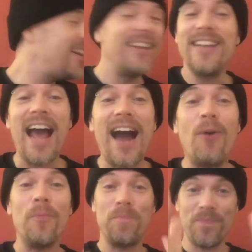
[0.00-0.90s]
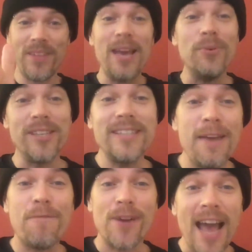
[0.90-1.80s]
Now, it was a
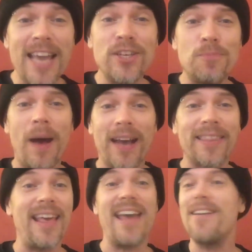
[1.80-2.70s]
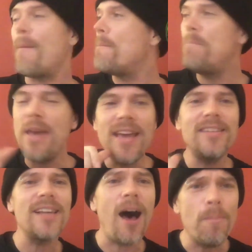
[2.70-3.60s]
different age back then.
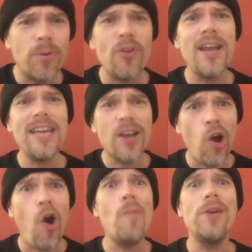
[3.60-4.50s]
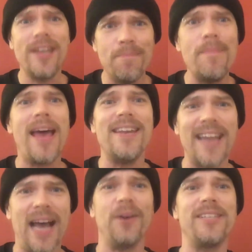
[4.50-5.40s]
Beards are pretty common in men
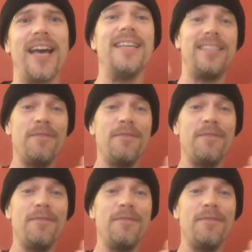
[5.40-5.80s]
nowadays.